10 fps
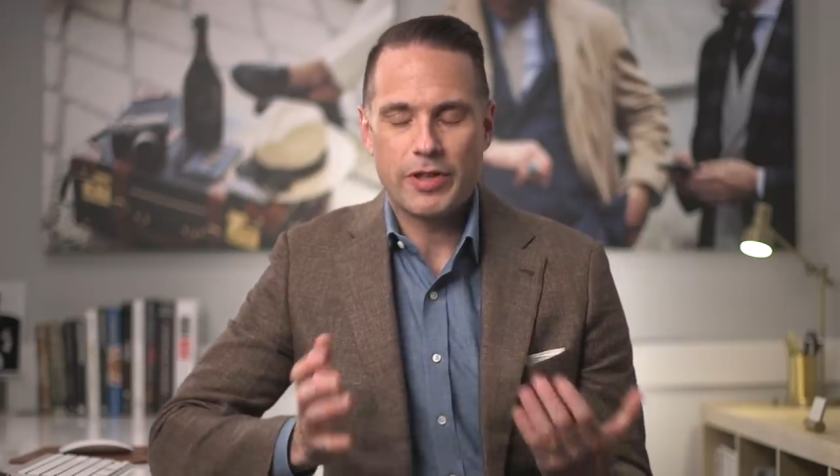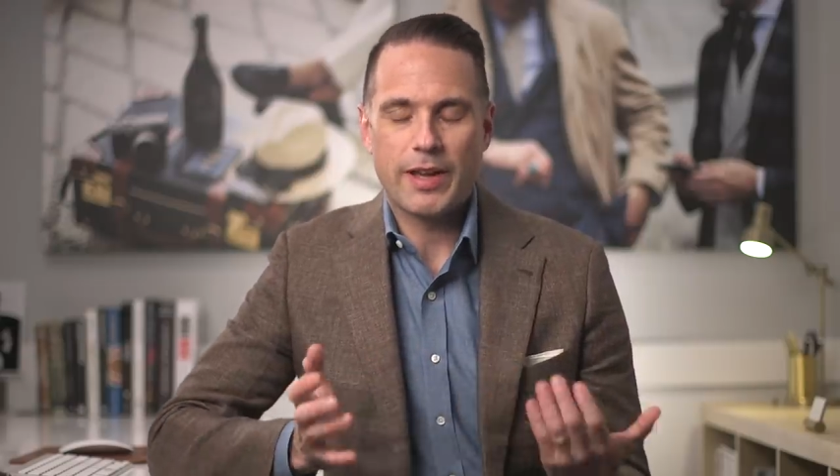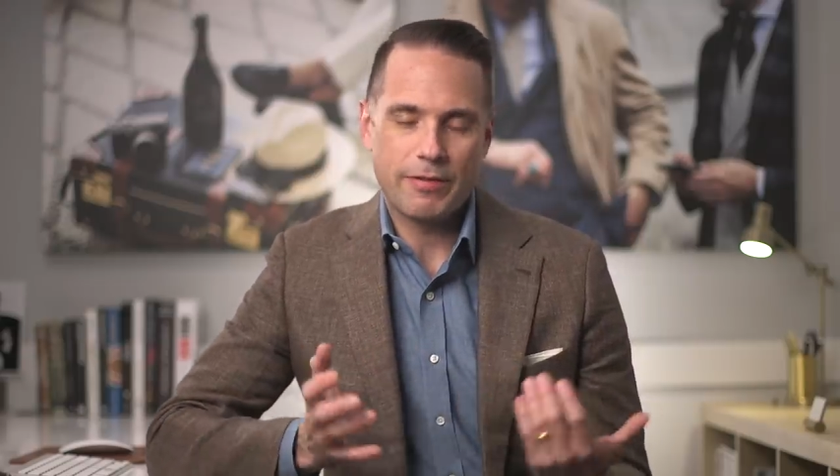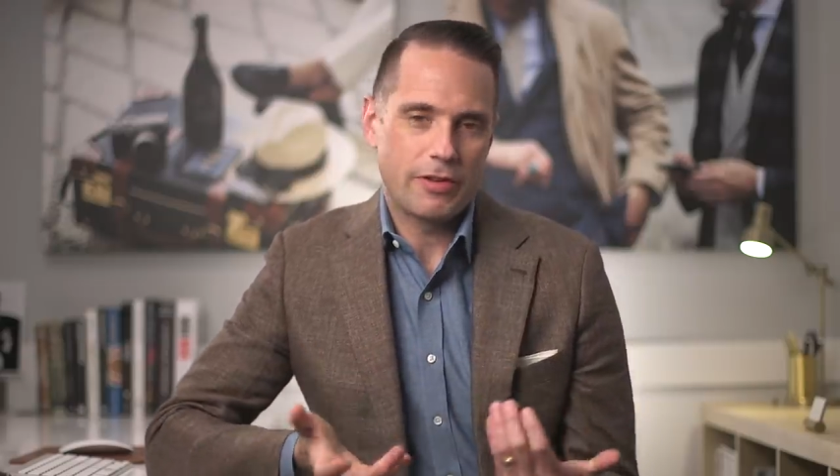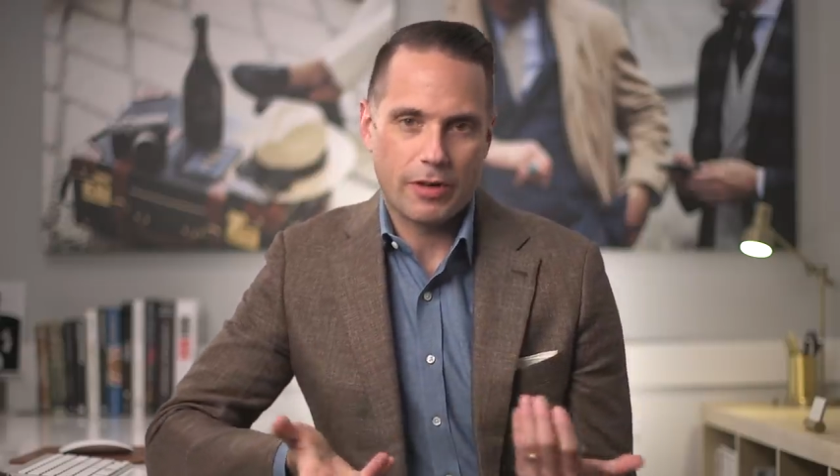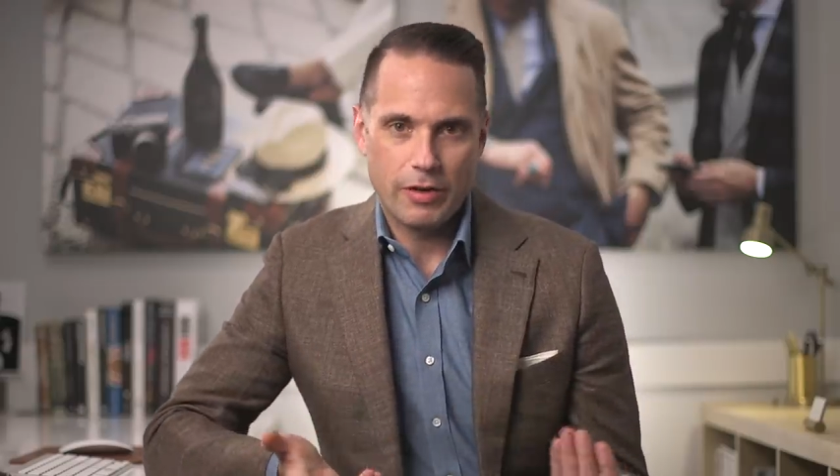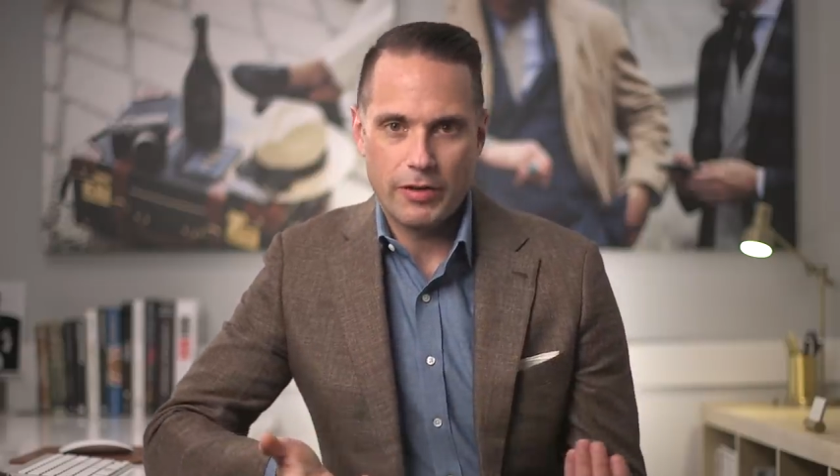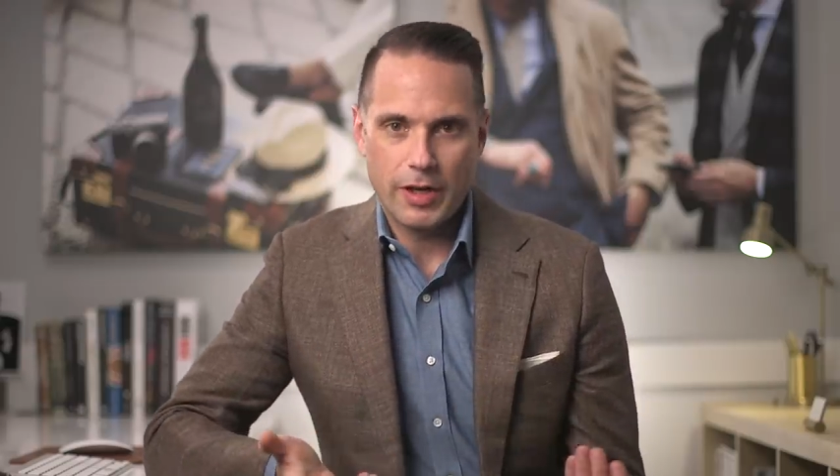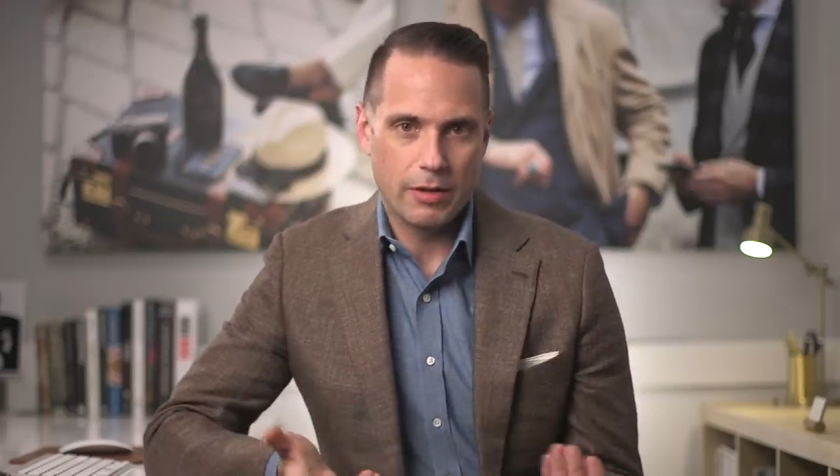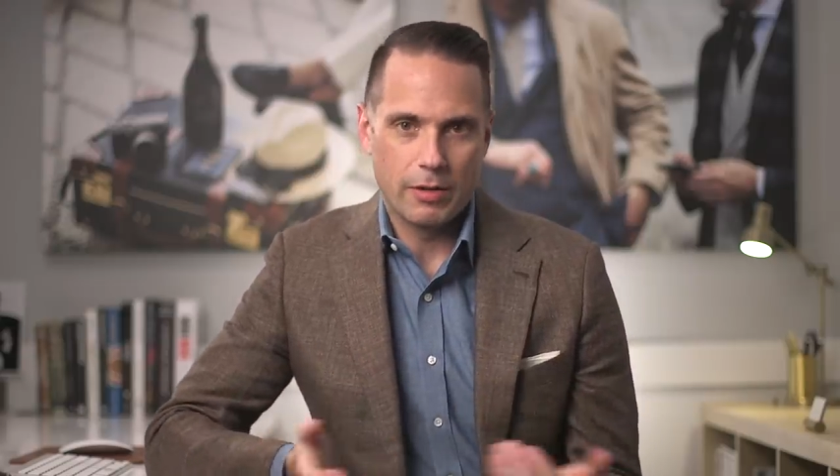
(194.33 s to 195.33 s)
have to start
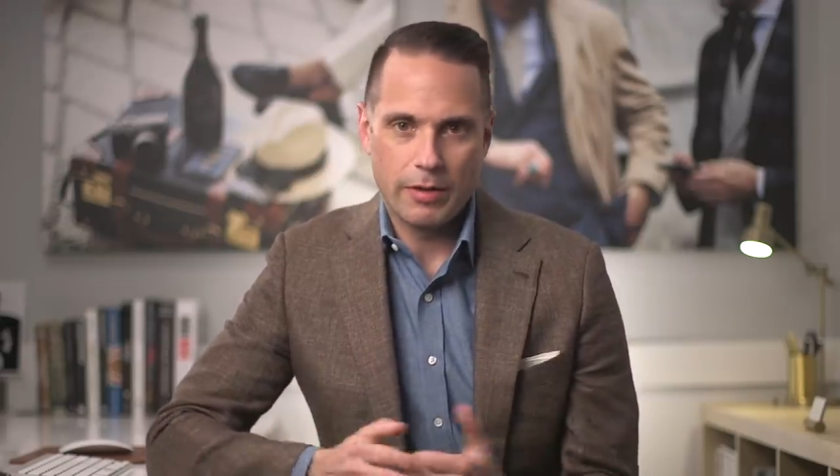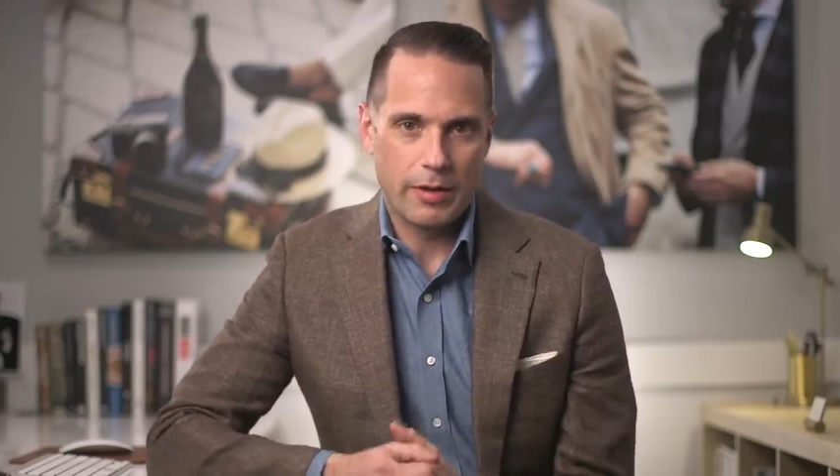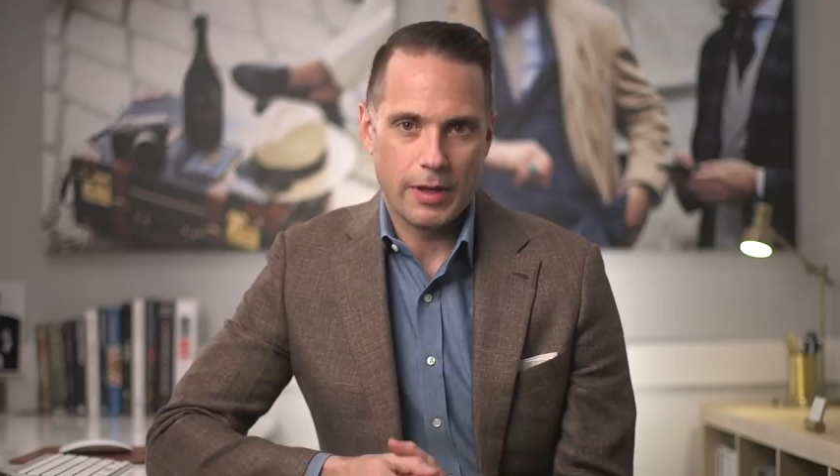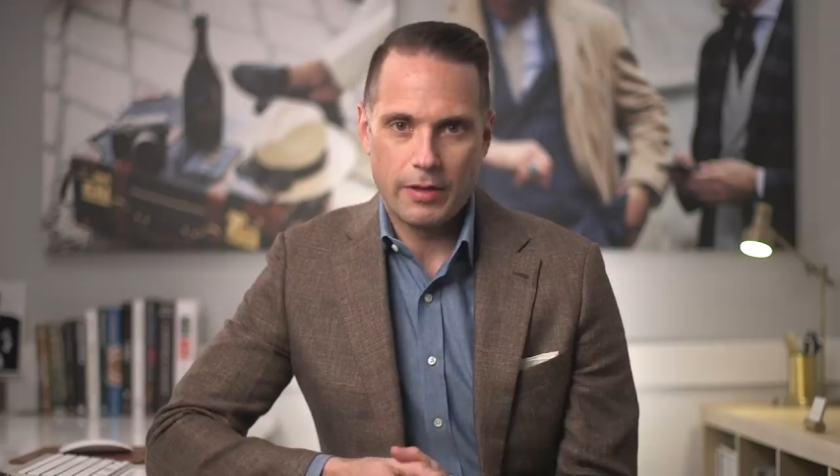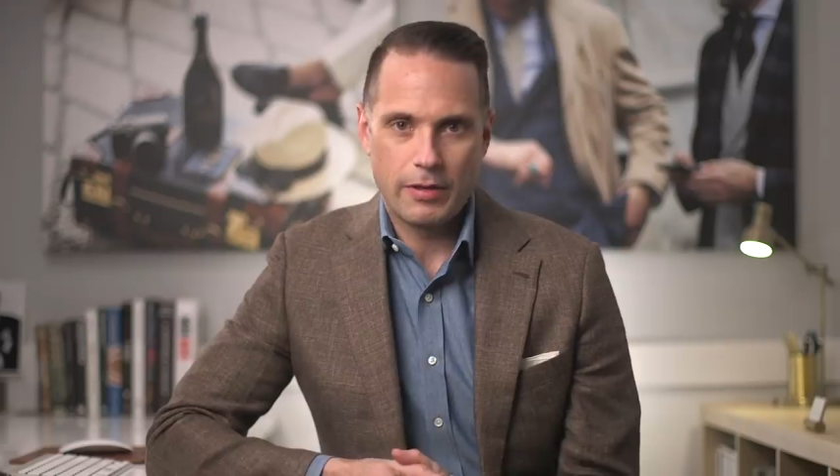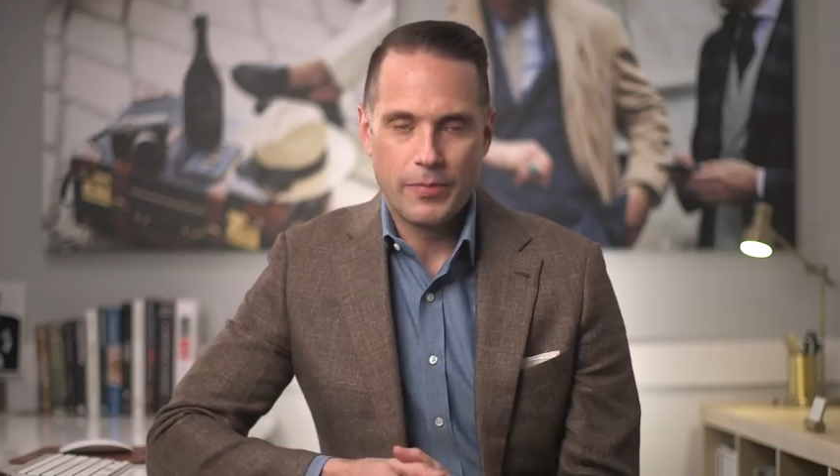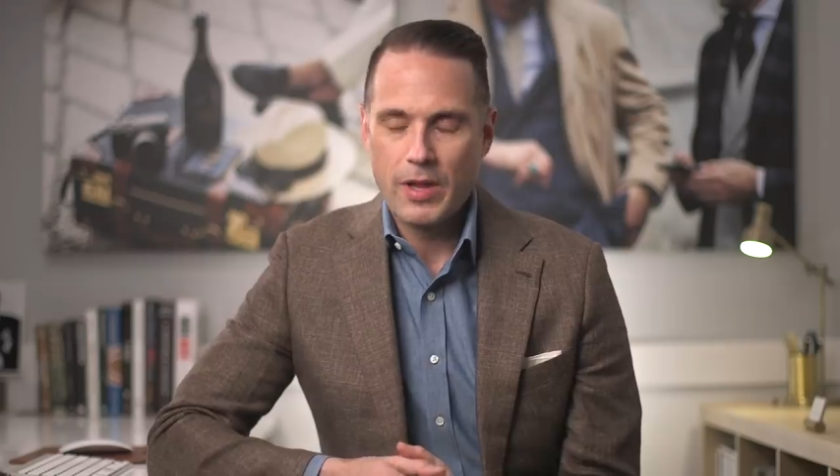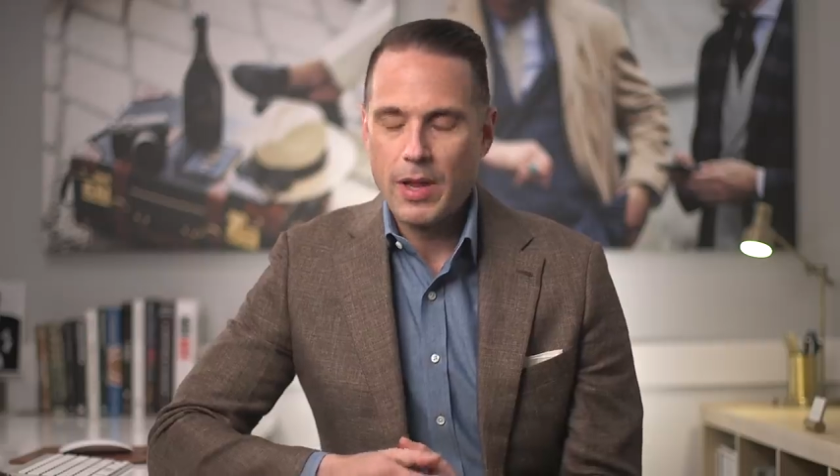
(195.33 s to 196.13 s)
saying no to things.